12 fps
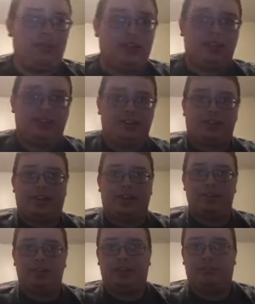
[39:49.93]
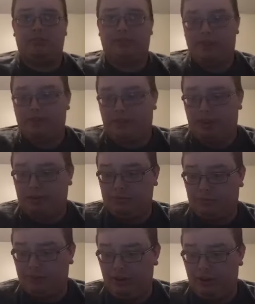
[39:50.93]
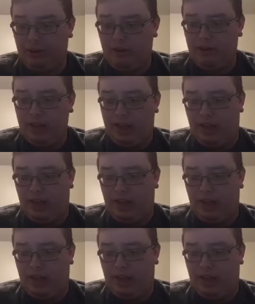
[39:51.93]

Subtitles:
to just kind of share with you. Now, number two,